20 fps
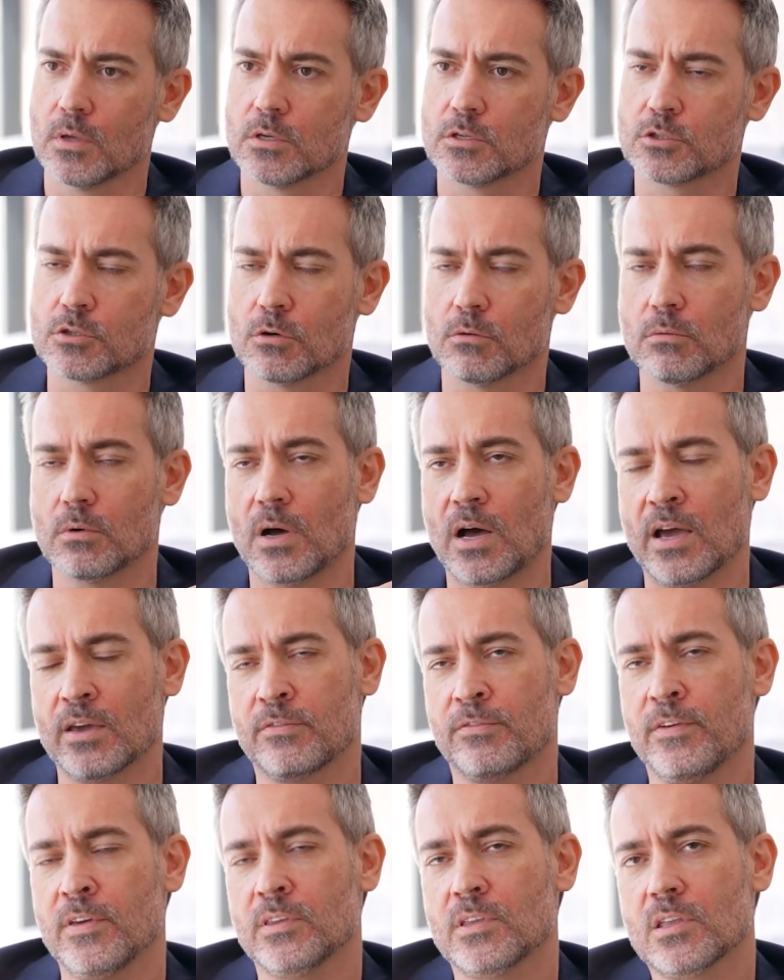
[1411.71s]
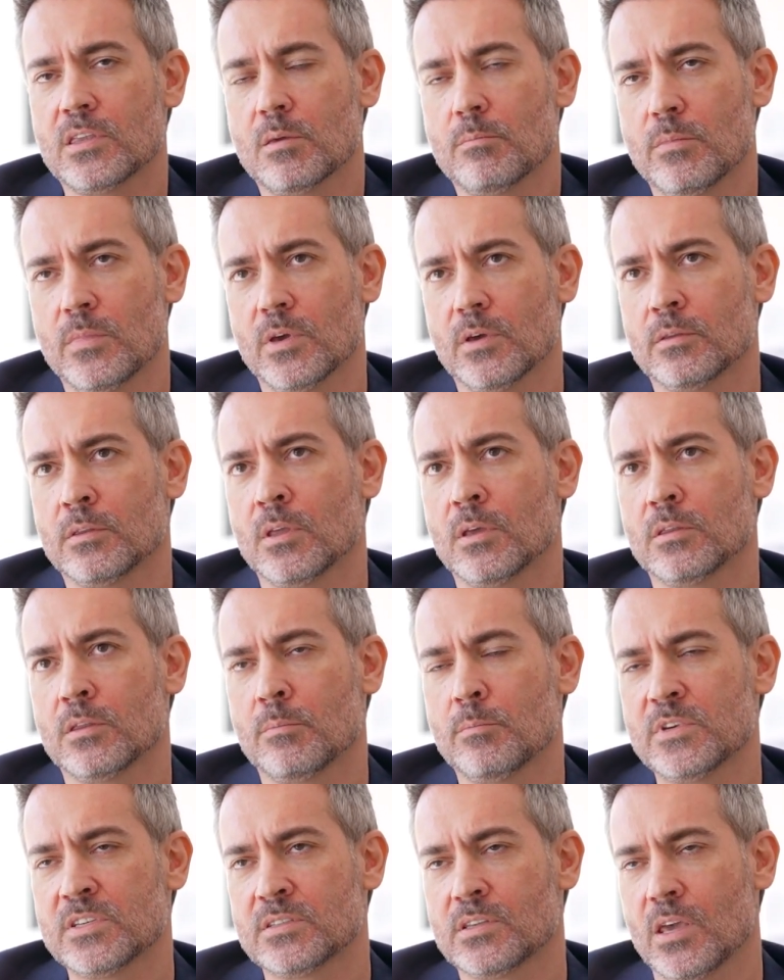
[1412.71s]
So I think that
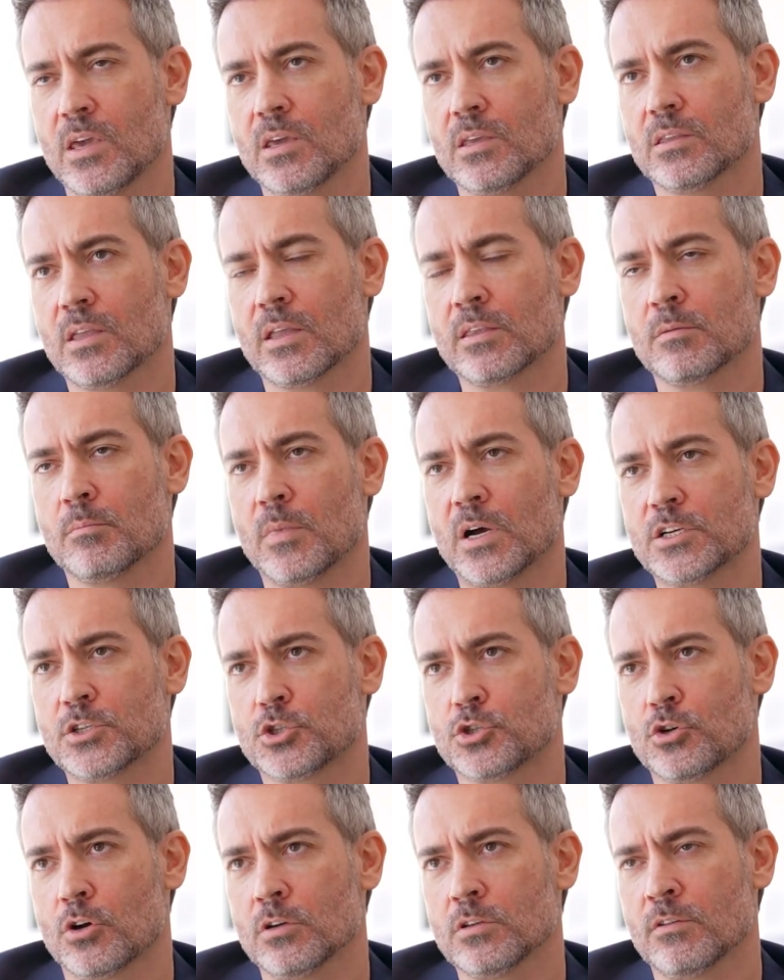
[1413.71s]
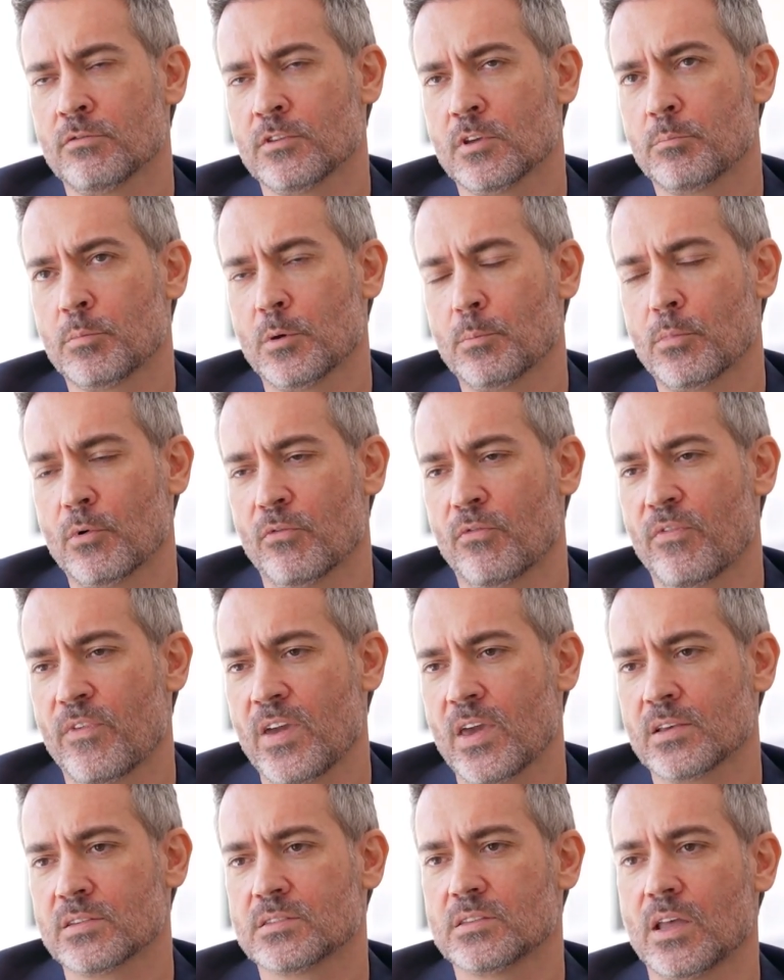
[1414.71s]
the mistake that majority of the people
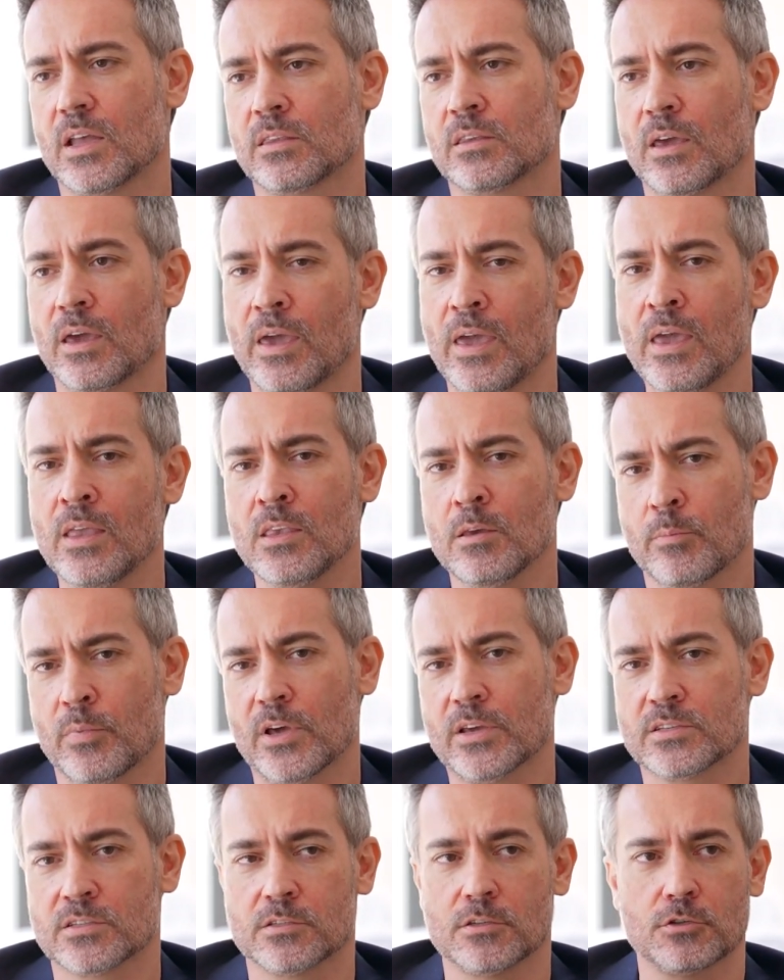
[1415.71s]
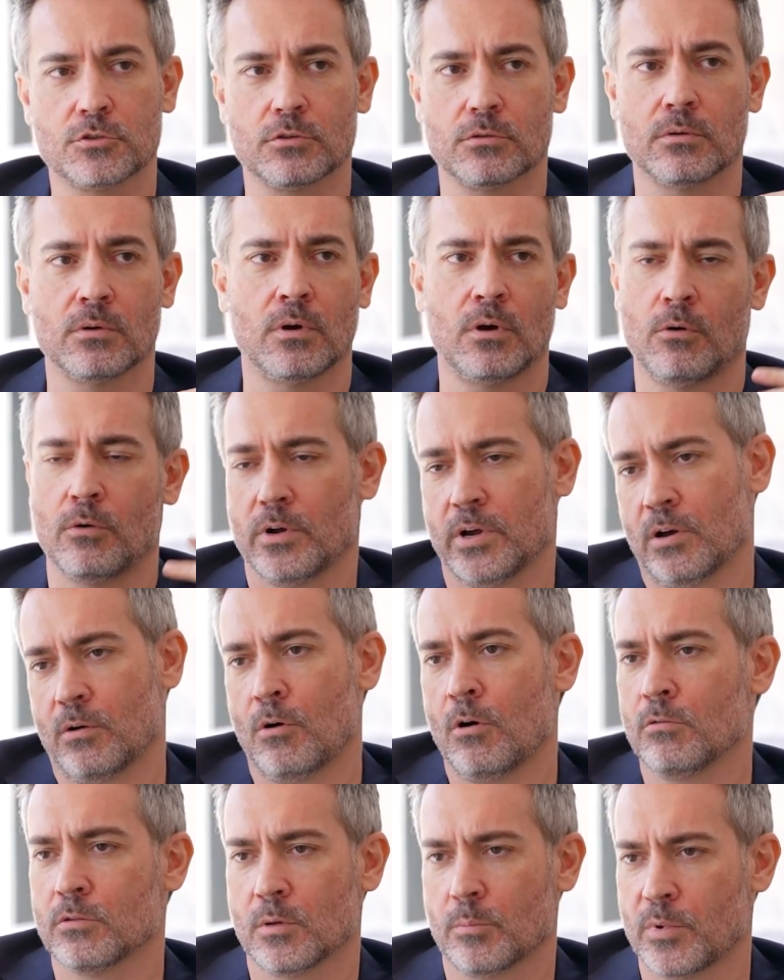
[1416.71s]
thinks that any plastic surgery or
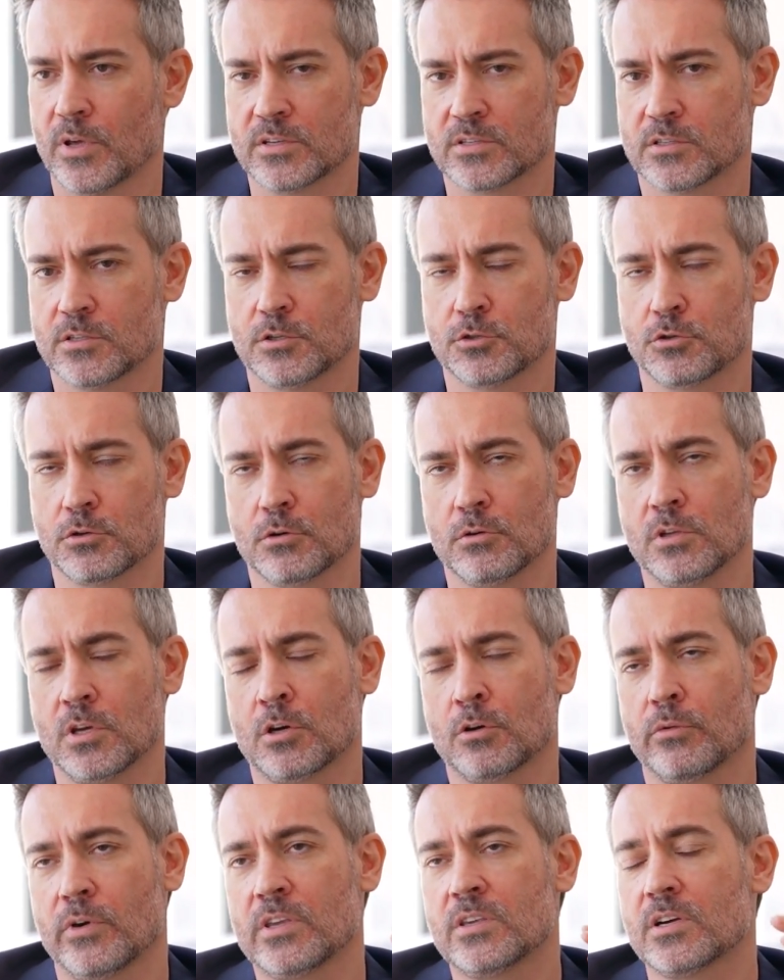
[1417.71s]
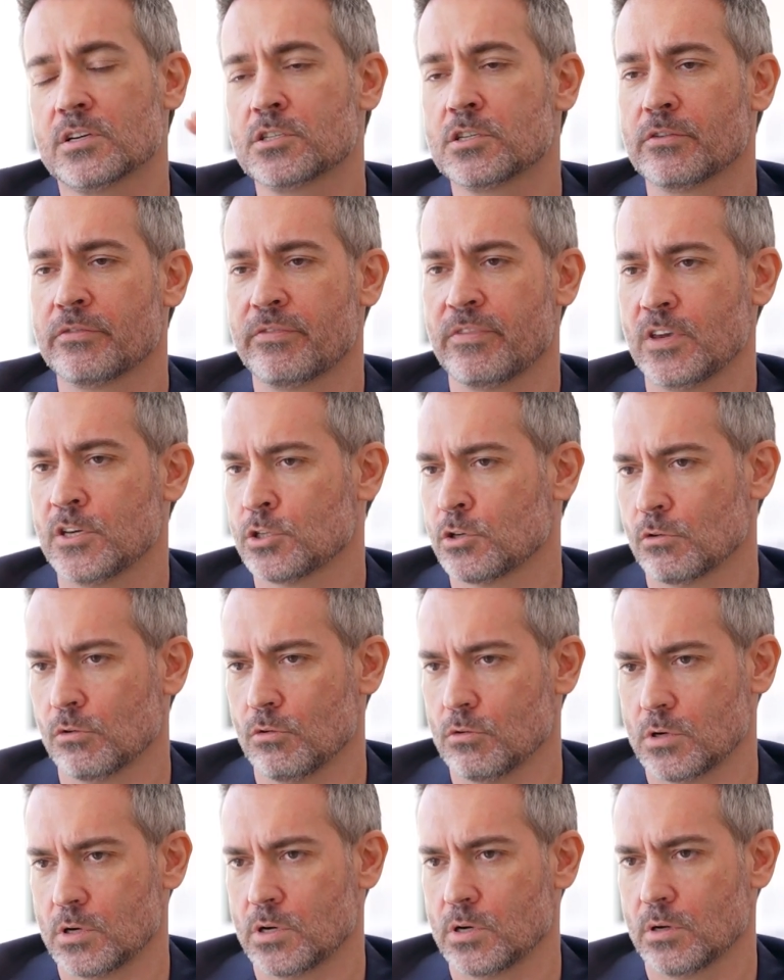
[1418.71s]
all the plastic surgery is going to create artificial
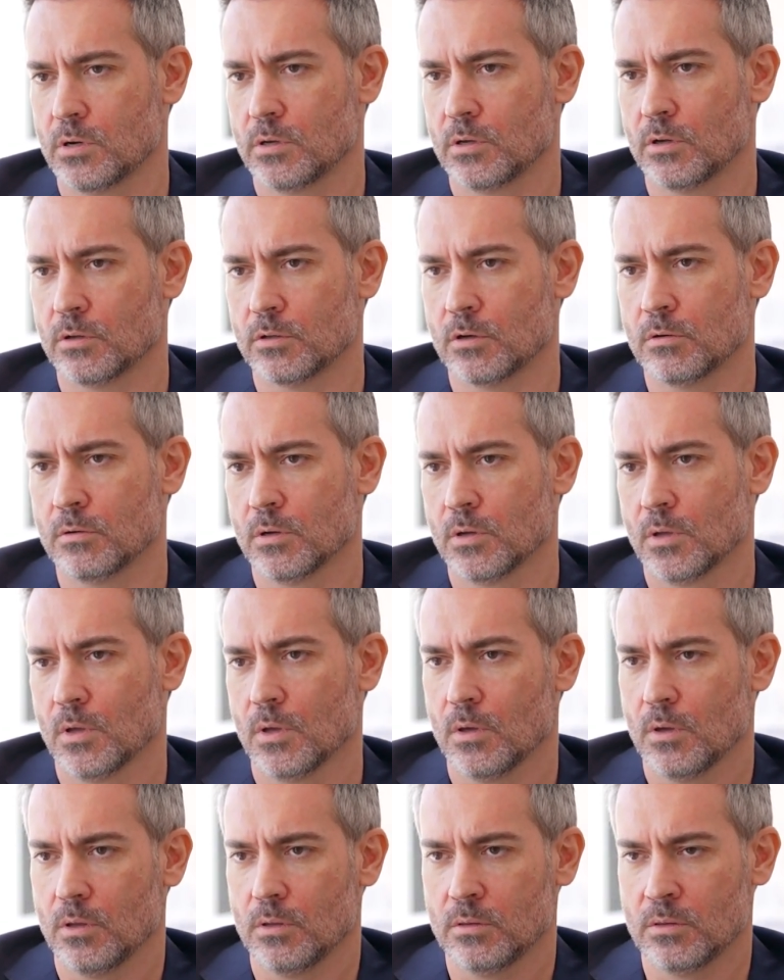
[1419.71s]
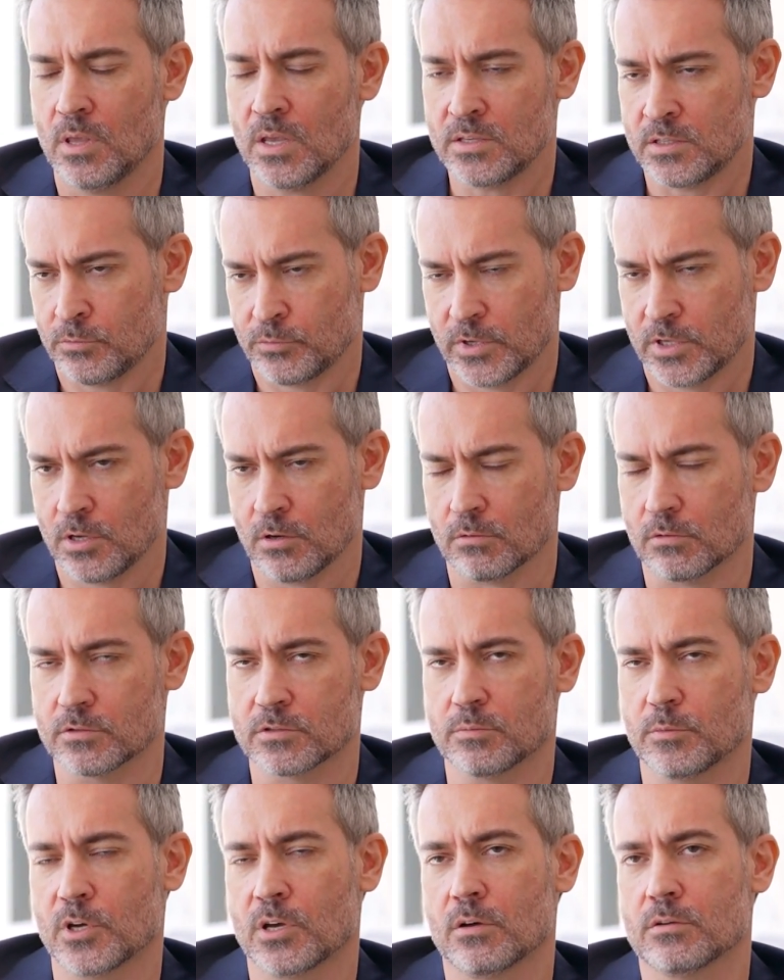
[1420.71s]
look, That's
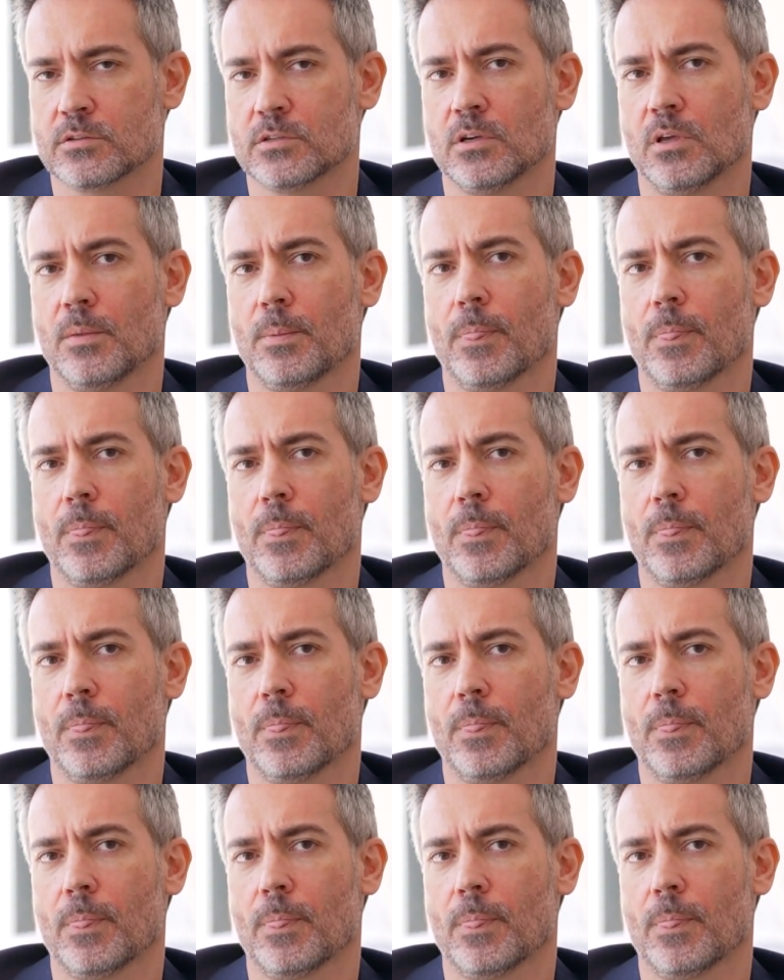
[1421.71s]
ridiculous, because